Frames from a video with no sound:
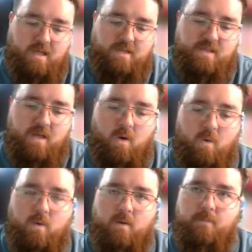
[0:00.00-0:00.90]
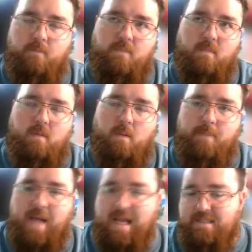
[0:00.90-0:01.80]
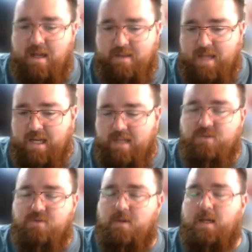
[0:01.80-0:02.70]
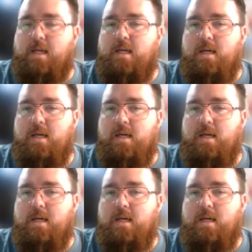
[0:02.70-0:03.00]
So based on that injury,